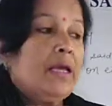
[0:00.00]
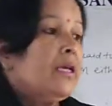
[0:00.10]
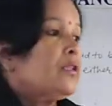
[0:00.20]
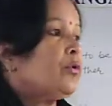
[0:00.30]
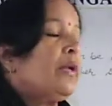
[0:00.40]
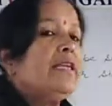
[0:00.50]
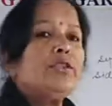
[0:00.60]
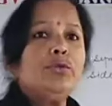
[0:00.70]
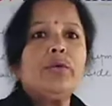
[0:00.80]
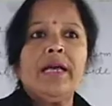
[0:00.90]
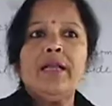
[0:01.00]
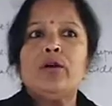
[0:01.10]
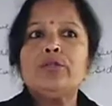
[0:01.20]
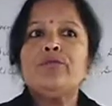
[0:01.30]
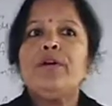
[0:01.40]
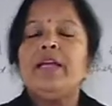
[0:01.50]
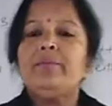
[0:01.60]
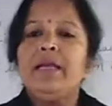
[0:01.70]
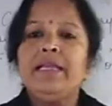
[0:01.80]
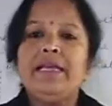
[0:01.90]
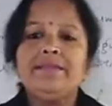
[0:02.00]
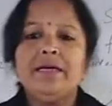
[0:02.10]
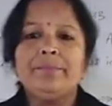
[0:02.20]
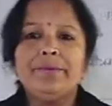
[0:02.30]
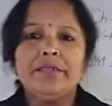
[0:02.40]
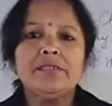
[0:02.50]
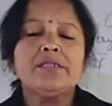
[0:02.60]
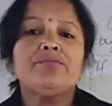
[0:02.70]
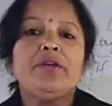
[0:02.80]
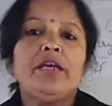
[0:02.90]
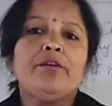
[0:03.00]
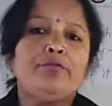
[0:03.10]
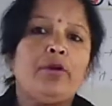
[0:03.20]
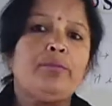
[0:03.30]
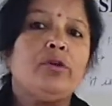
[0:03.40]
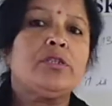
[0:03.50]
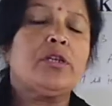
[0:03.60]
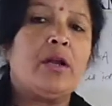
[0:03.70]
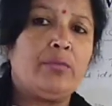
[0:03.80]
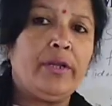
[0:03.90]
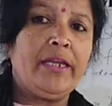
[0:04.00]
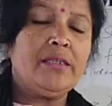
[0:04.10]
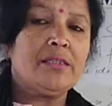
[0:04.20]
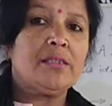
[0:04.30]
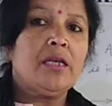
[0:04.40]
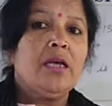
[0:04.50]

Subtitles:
Students, you can also find many examples from your surroundings.